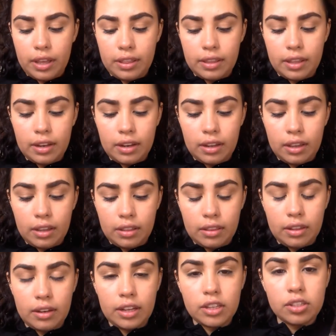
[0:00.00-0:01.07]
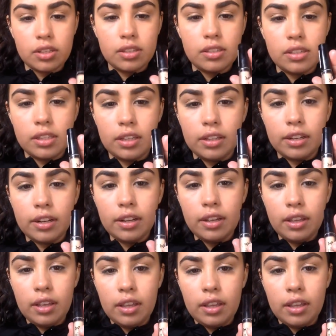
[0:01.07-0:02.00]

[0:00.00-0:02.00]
And then the NYX concealer,